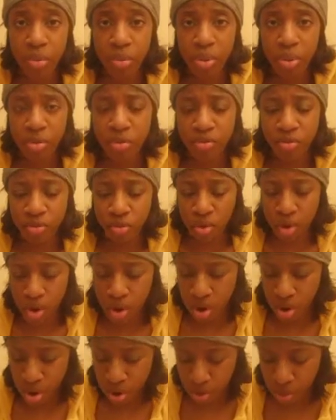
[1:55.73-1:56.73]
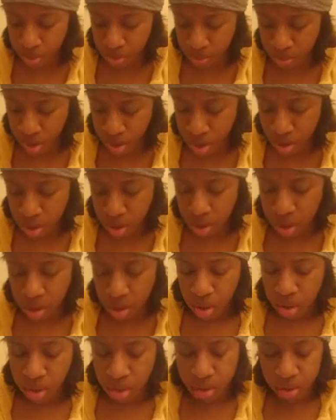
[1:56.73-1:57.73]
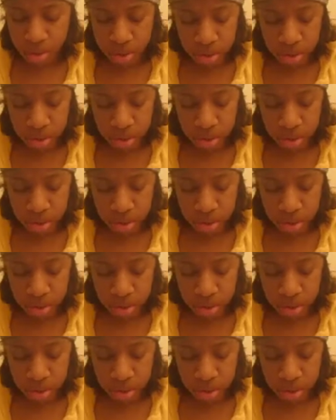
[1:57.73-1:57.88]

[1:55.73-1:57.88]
but from, let's